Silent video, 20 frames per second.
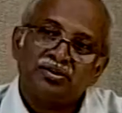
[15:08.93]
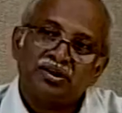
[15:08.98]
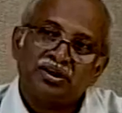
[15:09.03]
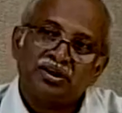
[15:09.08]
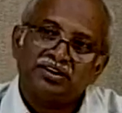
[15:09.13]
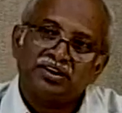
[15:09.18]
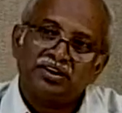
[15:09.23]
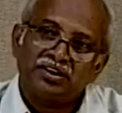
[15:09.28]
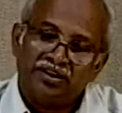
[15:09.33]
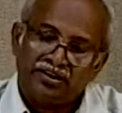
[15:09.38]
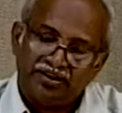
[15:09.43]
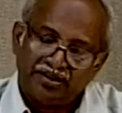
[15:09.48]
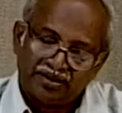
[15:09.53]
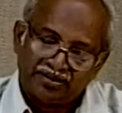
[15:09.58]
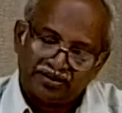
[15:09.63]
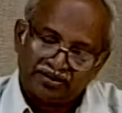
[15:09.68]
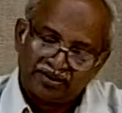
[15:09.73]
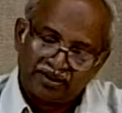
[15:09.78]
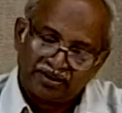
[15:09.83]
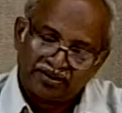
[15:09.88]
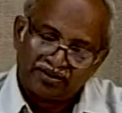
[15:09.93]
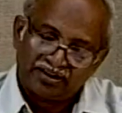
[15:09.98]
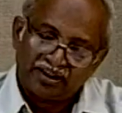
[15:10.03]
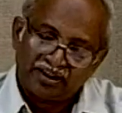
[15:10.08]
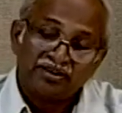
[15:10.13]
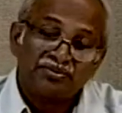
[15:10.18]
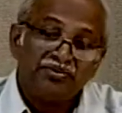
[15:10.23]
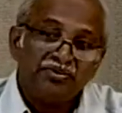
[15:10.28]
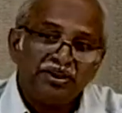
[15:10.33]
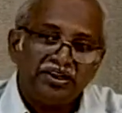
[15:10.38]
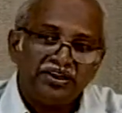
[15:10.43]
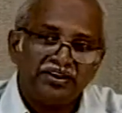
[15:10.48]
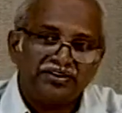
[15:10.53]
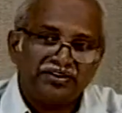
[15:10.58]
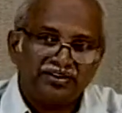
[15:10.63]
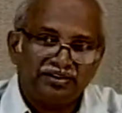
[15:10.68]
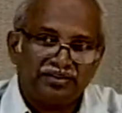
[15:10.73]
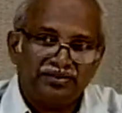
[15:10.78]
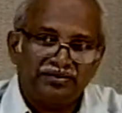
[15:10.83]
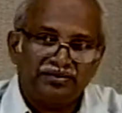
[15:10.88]
other areas, such as
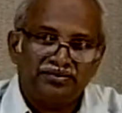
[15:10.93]
military